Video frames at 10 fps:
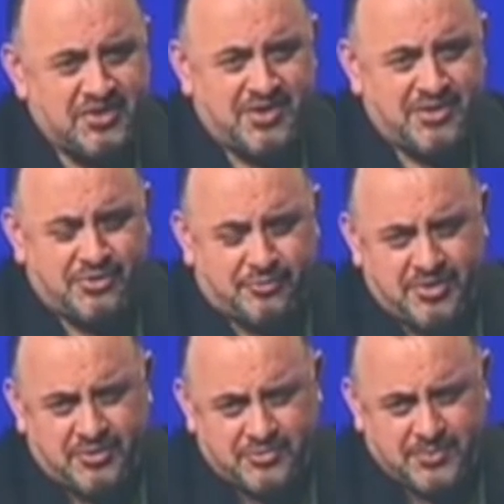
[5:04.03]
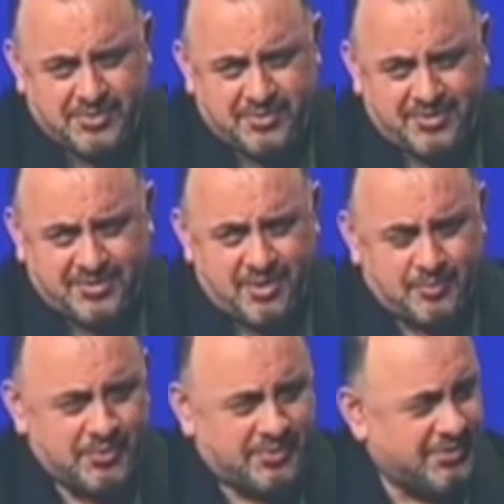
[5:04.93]
a 93 or something like
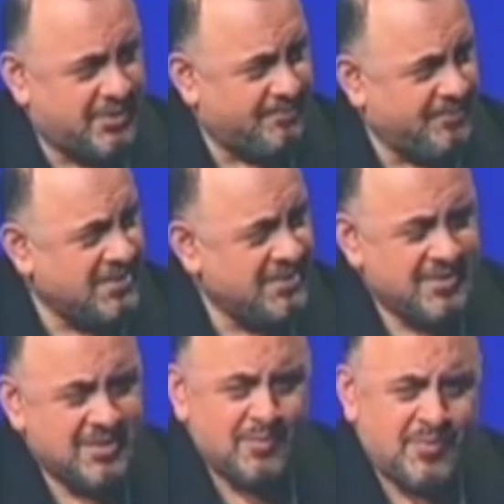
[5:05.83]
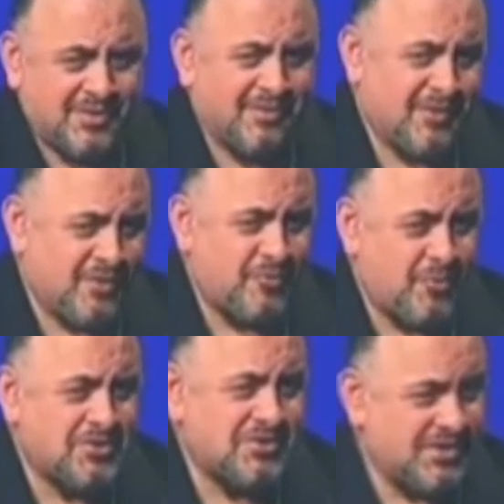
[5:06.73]
that. But
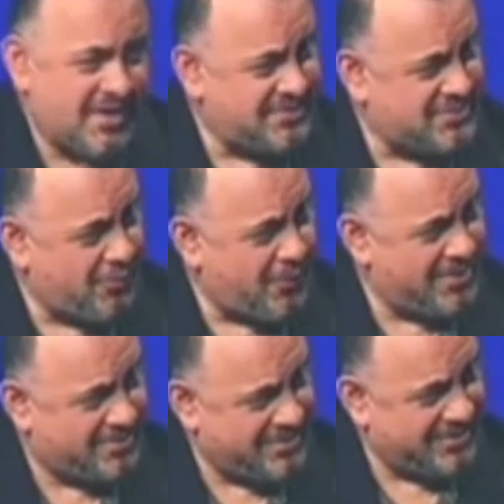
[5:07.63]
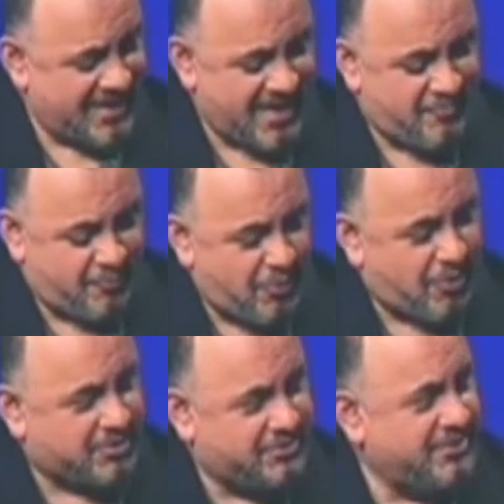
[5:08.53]
unfortunately, that's the way things have
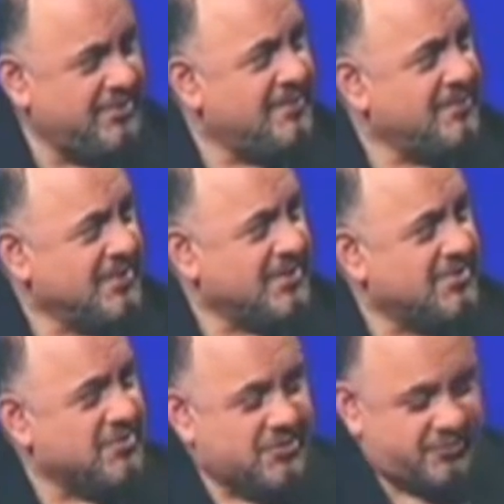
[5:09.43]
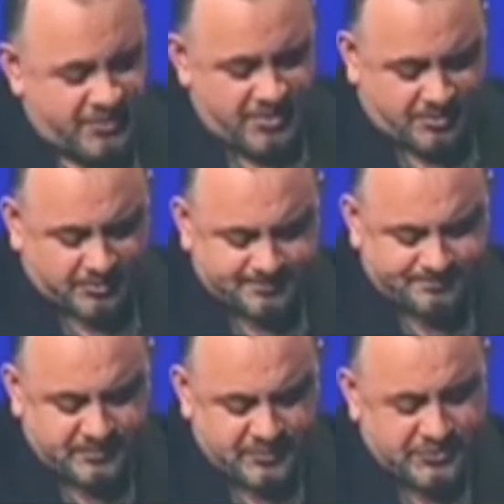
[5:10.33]
worked in this field,
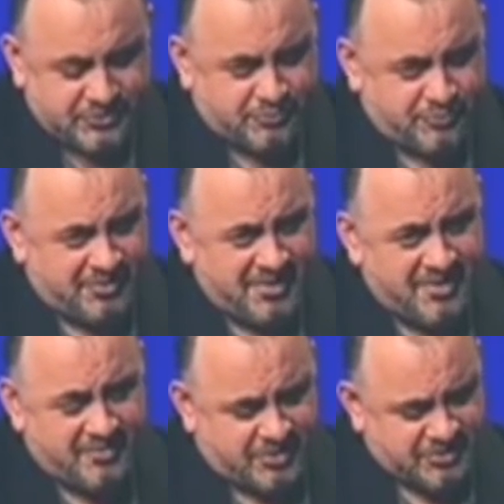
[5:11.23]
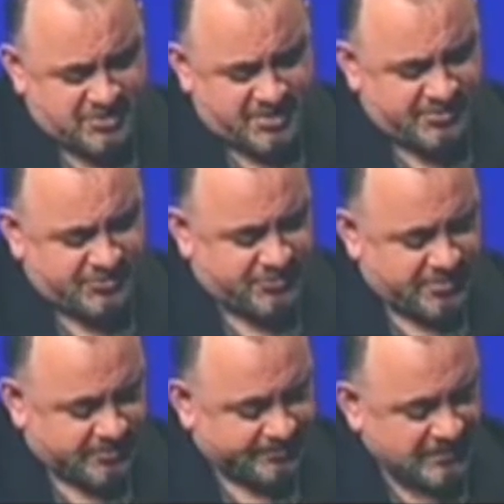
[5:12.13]
which is really not very
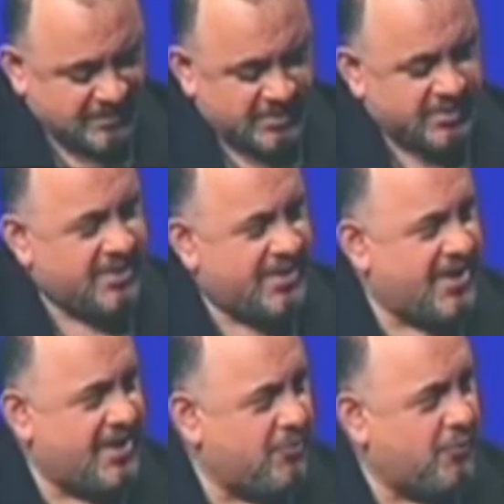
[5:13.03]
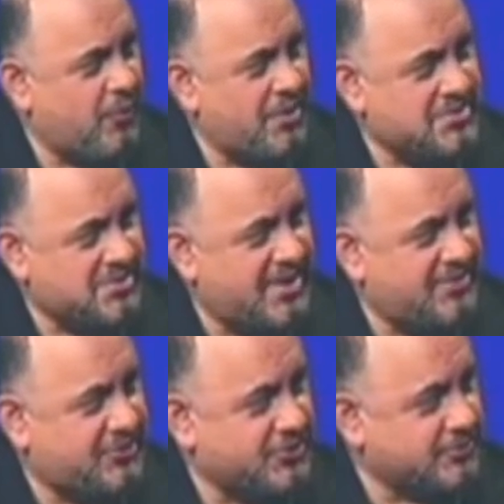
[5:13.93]
science-driven. And what it's
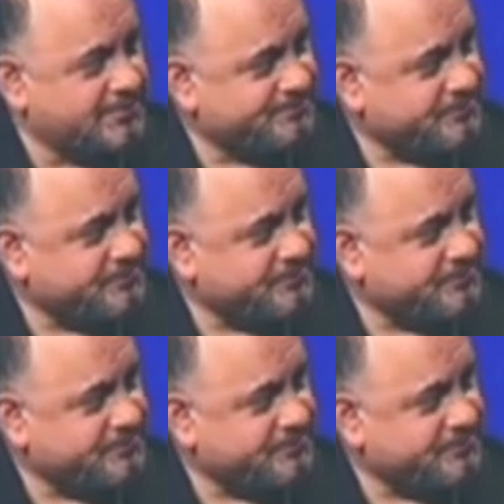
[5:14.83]
led to